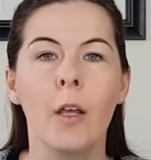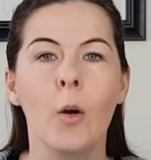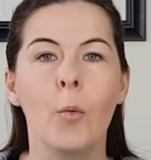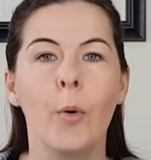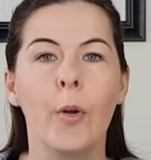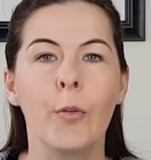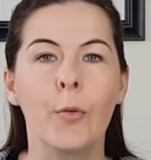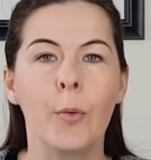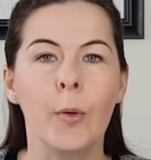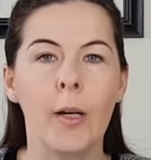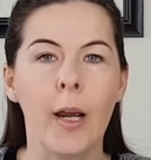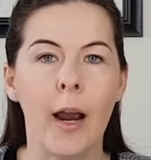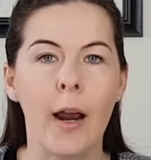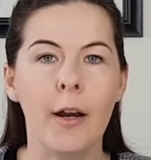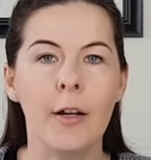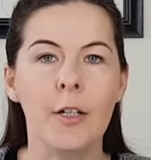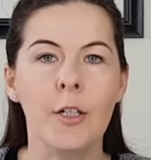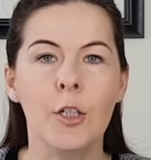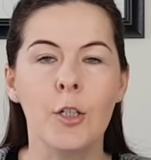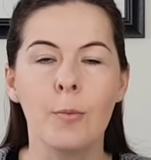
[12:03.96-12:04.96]
With
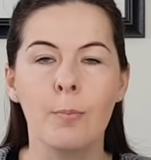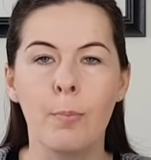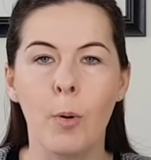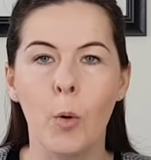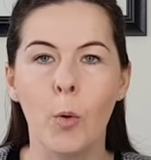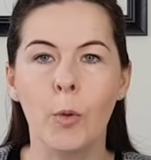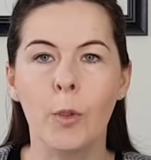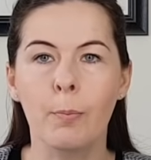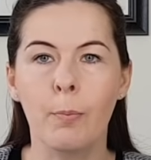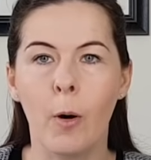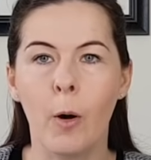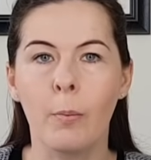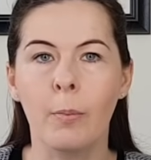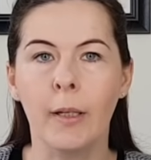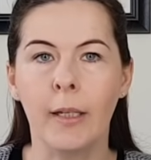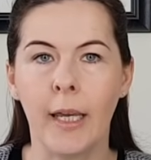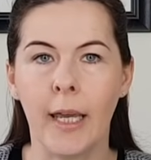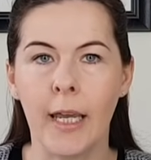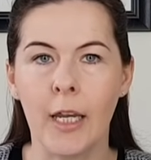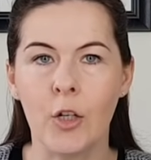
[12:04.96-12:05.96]
regard to both
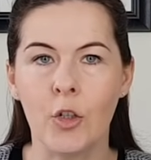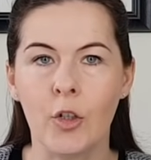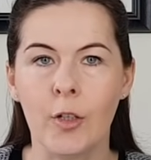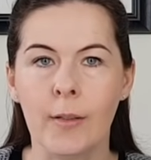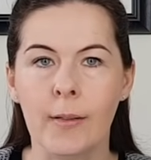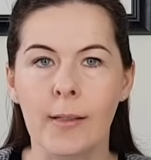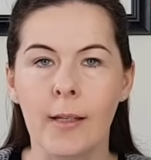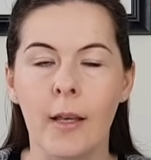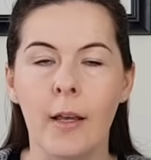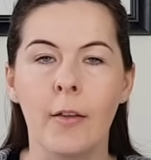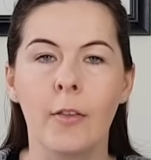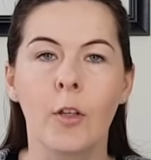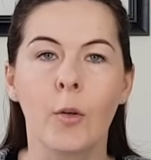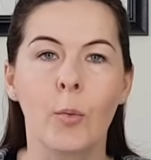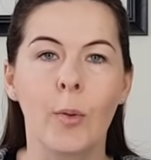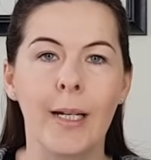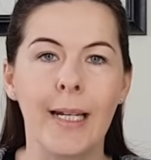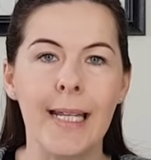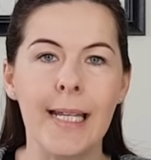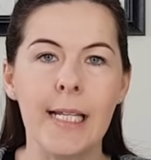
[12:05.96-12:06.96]
publications, the
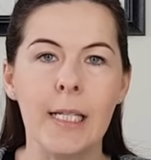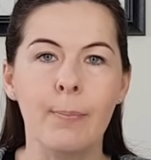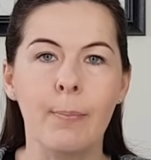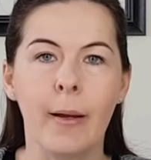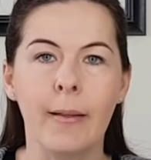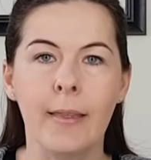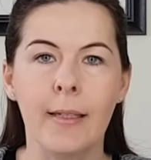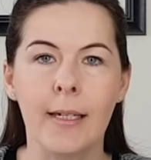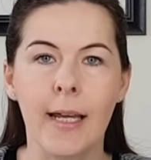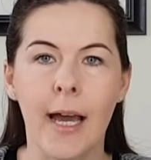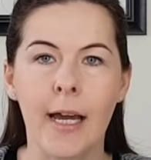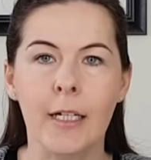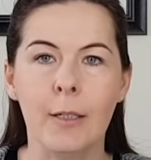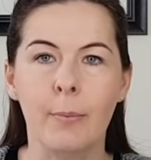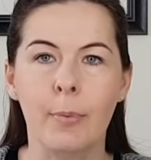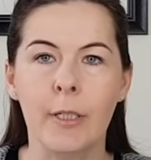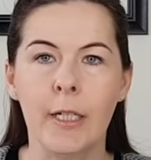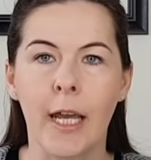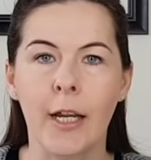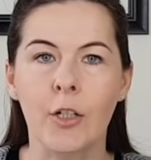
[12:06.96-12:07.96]
release by the Data
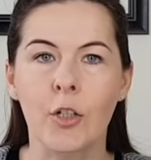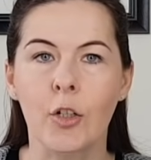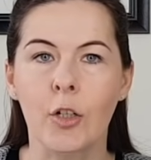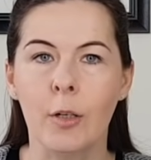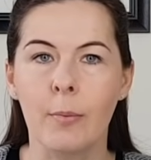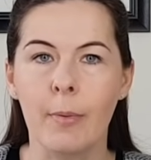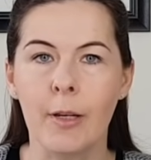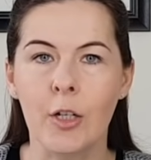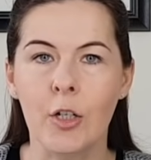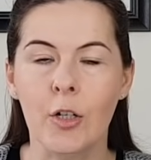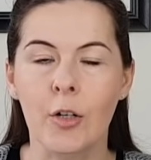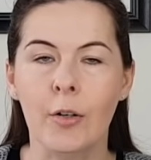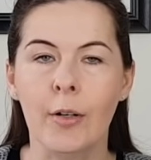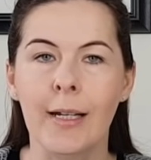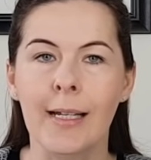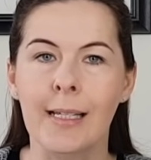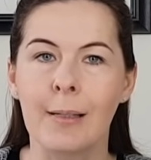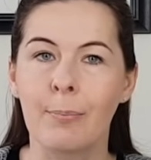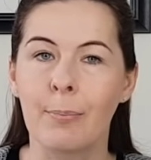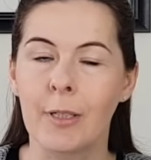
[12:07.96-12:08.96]
Protection Commissioner
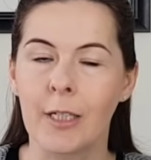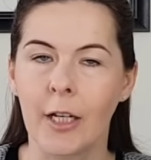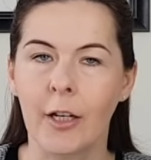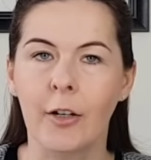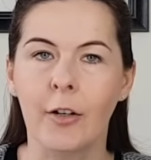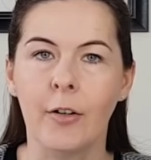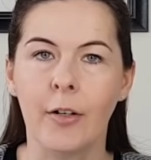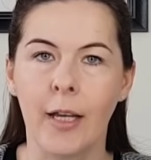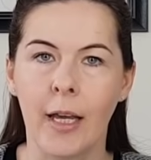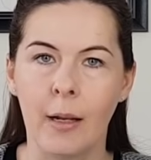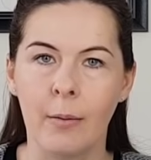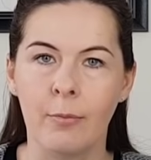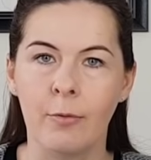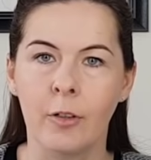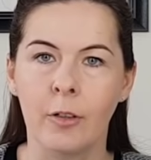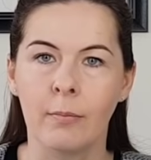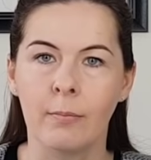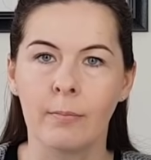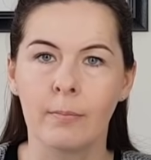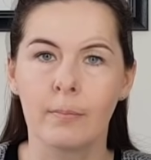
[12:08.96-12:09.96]
is particularly
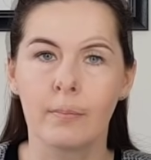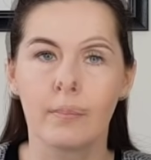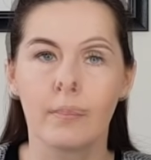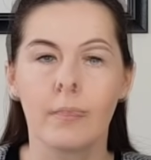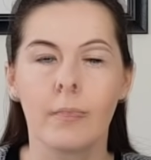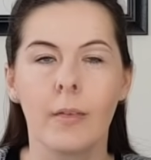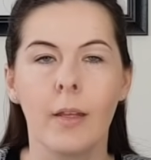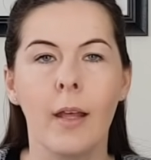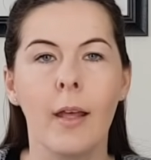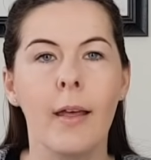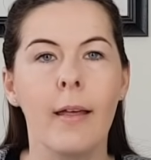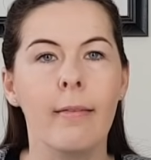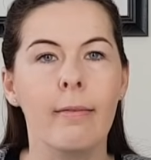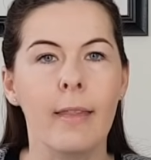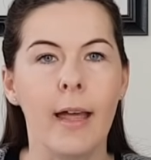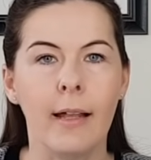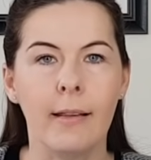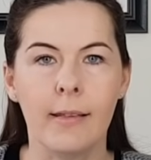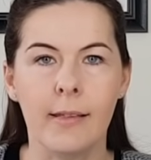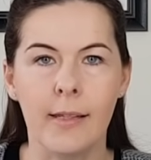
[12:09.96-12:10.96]
helpful.
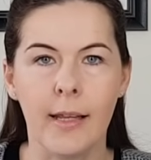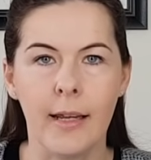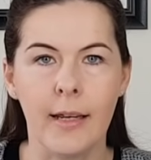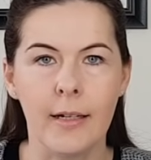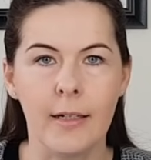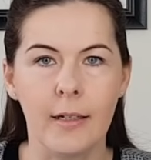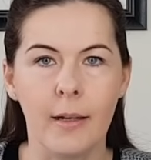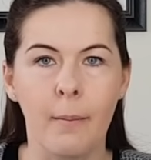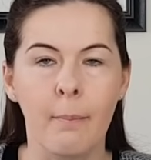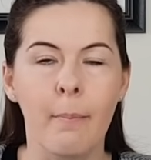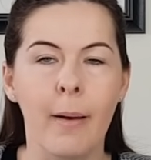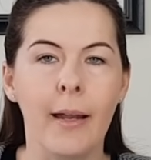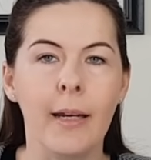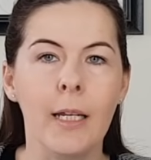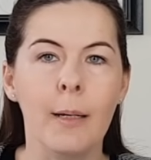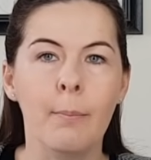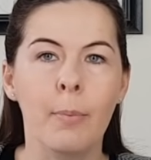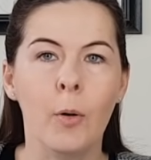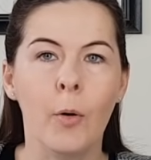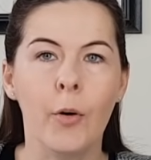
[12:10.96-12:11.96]
That said,
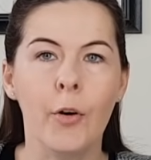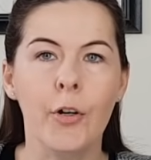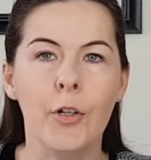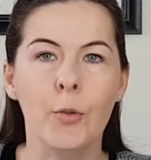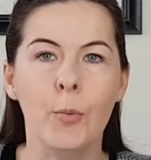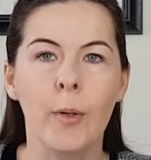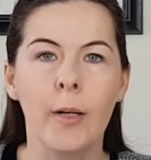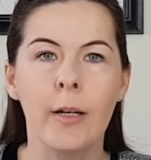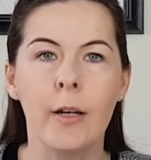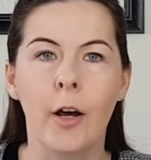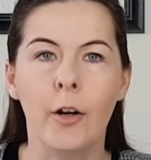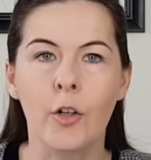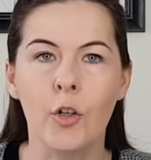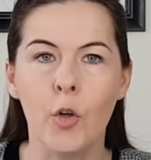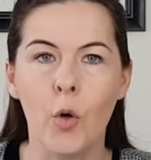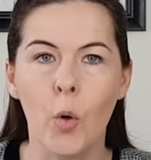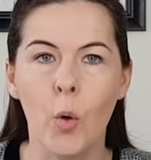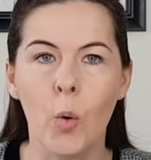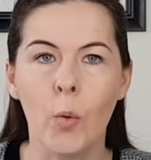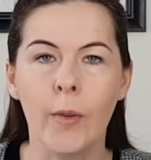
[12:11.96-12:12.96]
many employers will not
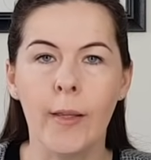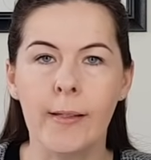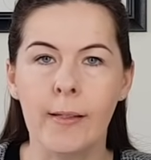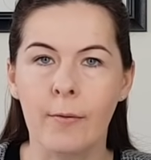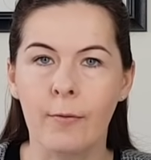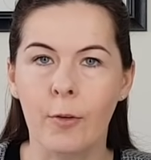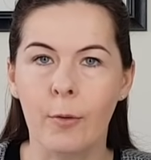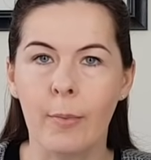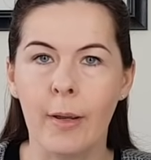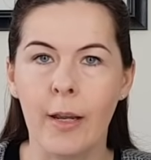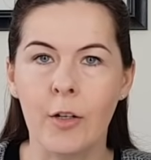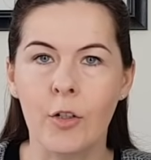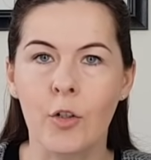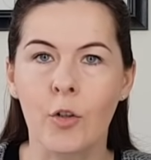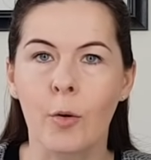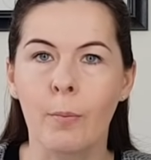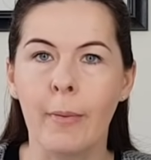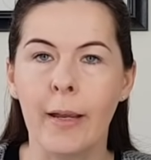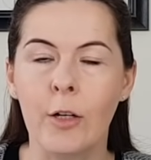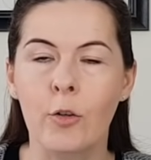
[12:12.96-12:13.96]
know this information
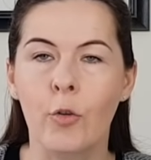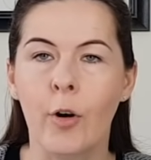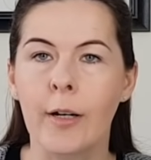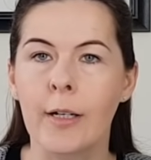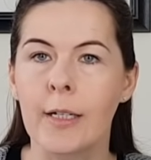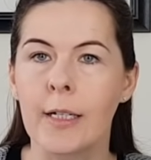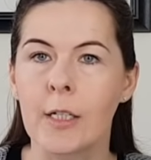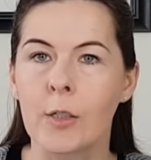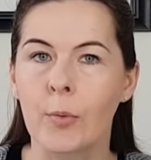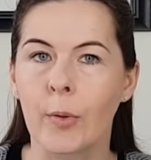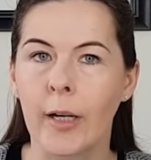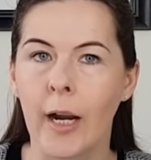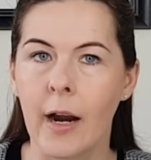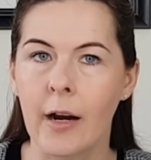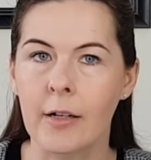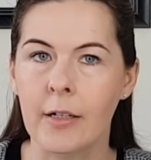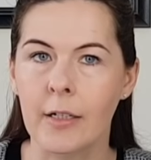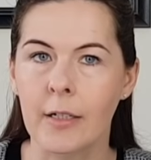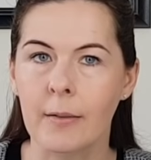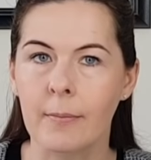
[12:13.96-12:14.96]
or may try to
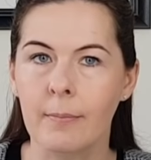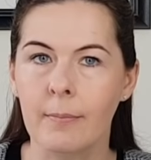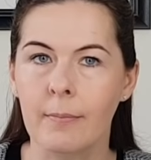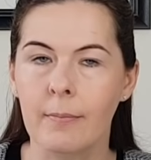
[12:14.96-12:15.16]
disregard it.